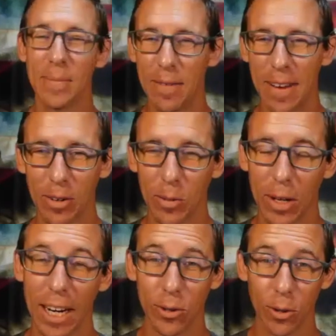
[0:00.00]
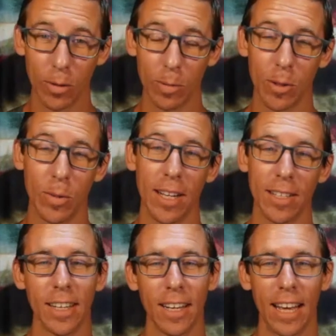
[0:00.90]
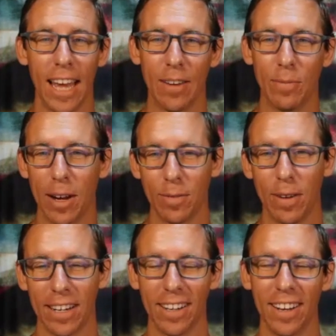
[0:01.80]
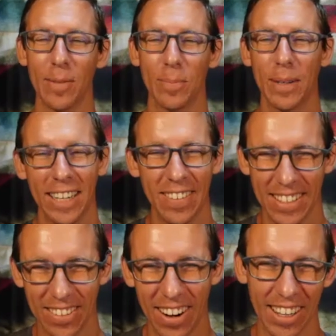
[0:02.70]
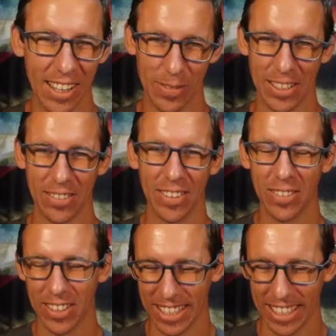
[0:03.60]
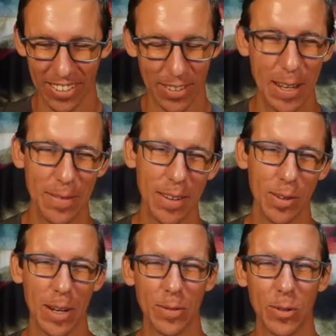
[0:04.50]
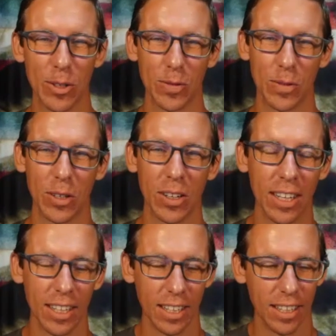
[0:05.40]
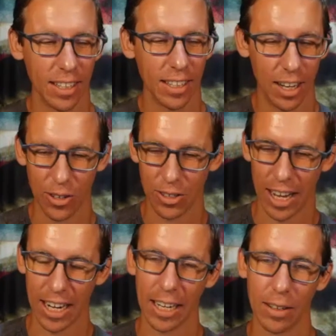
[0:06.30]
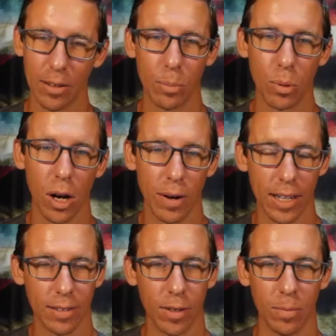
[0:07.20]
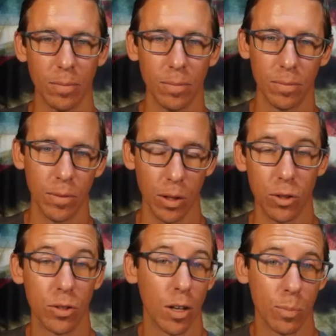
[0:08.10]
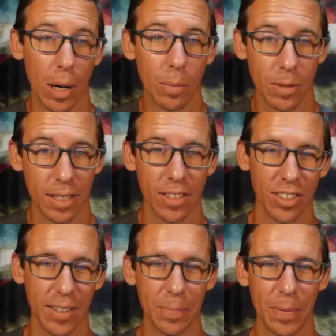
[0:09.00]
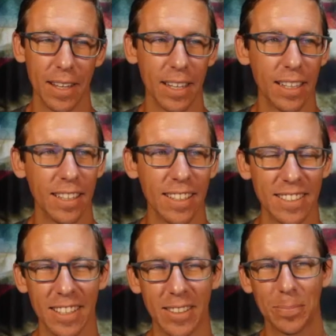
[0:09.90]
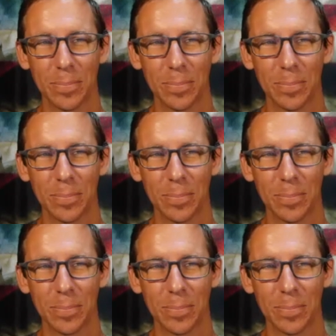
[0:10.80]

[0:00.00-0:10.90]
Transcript: my favorite one. I stole it from someone else, and I've modified it a lot. But anyways, crocodile infested river is uh, one of my favorite metaphors for understanding the progress from you know to solve problems essentially. Yep. So